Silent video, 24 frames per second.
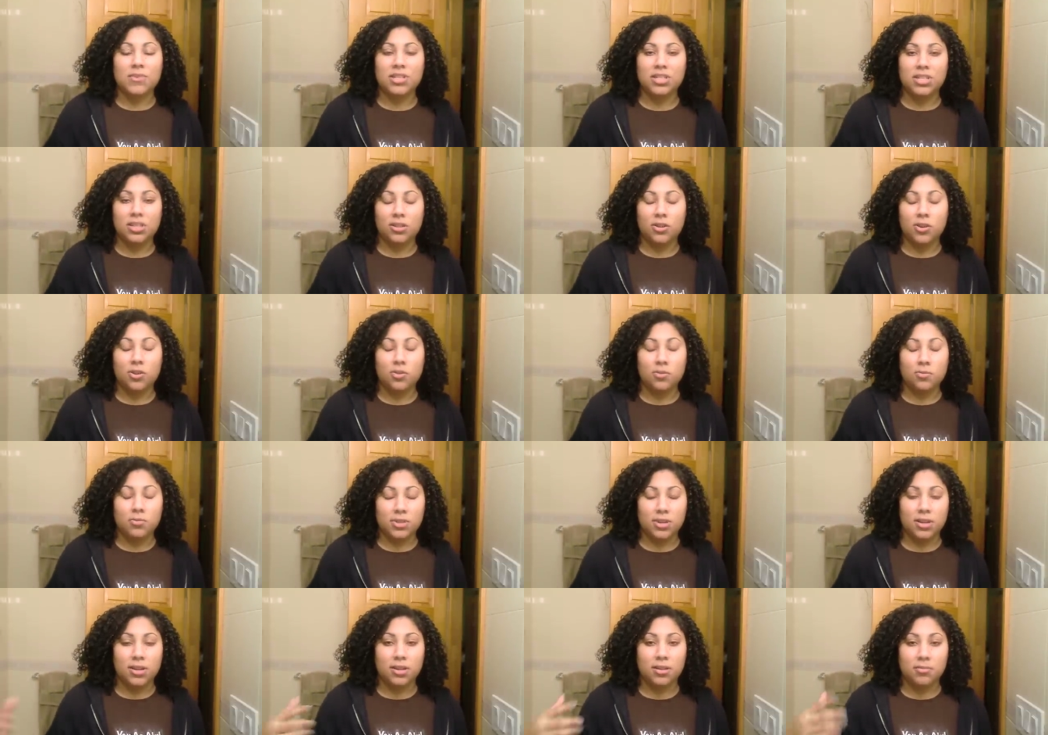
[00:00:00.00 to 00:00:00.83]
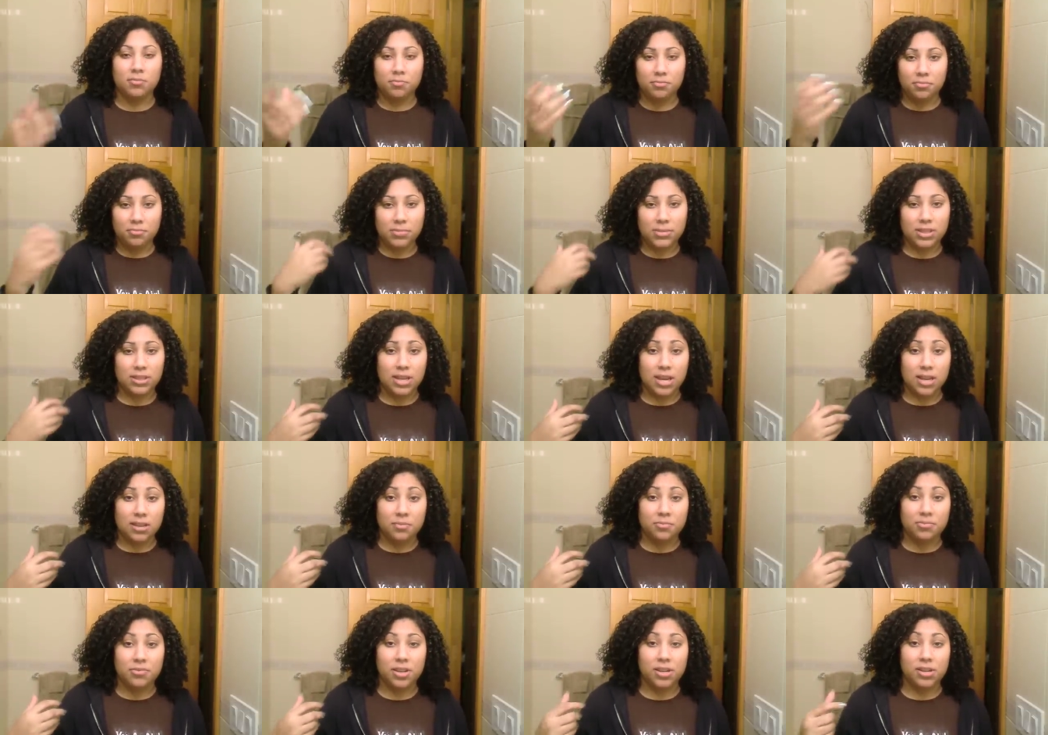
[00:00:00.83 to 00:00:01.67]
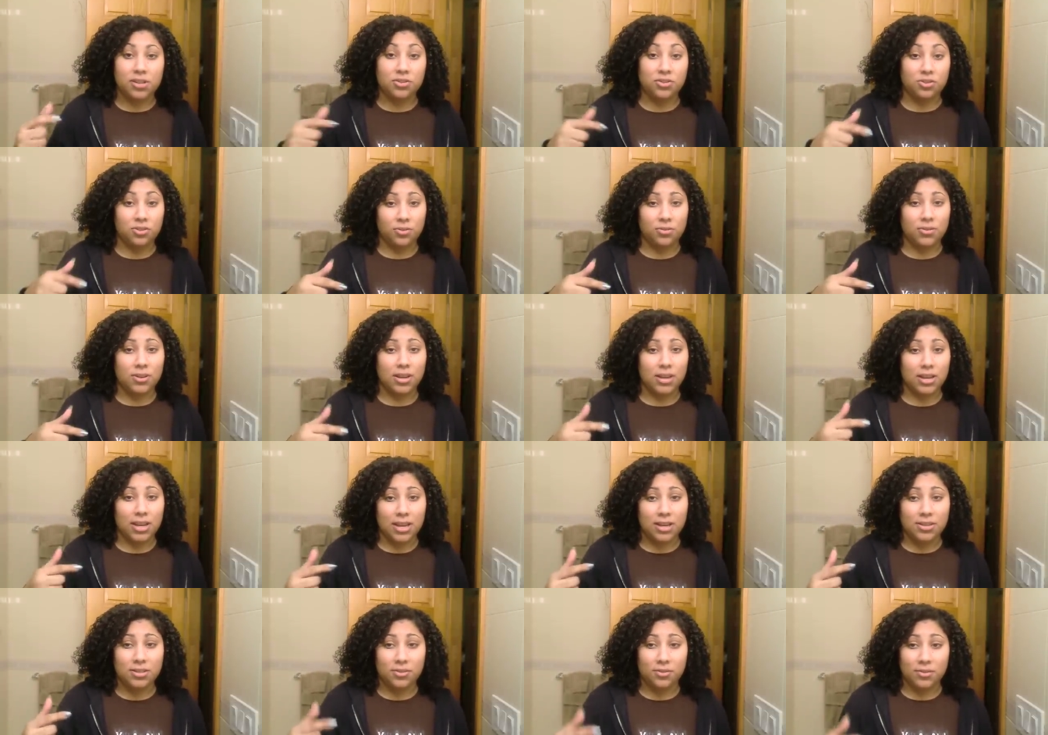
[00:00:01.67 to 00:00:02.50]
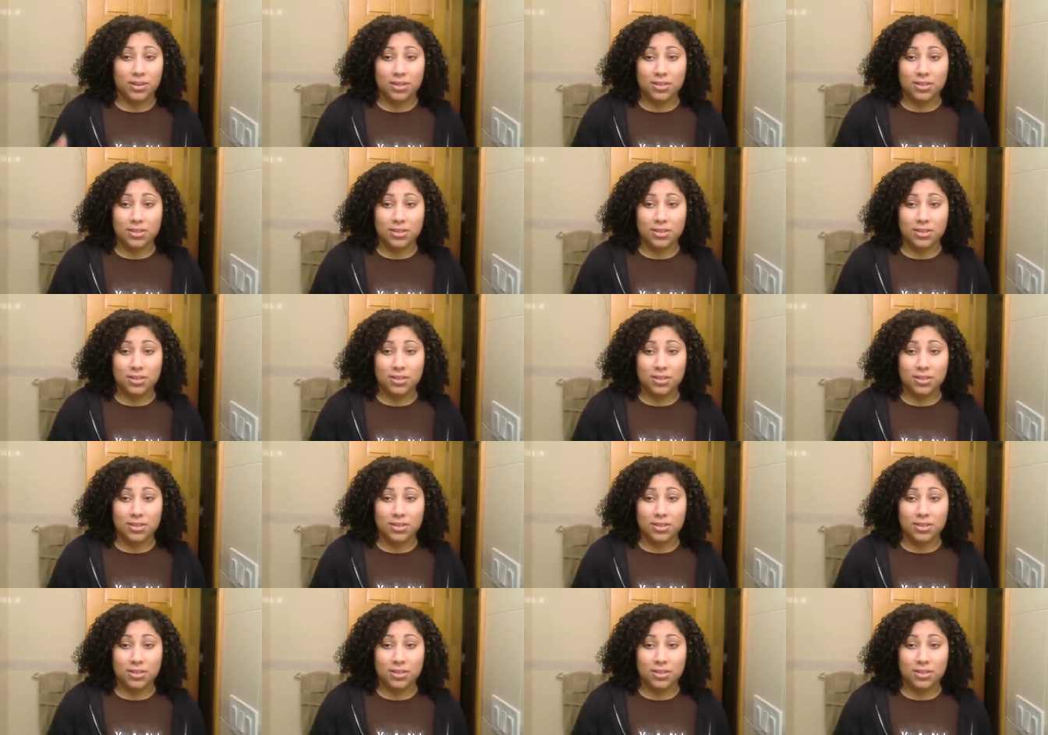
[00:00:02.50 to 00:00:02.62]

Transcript: She combs her styling products through her hair too.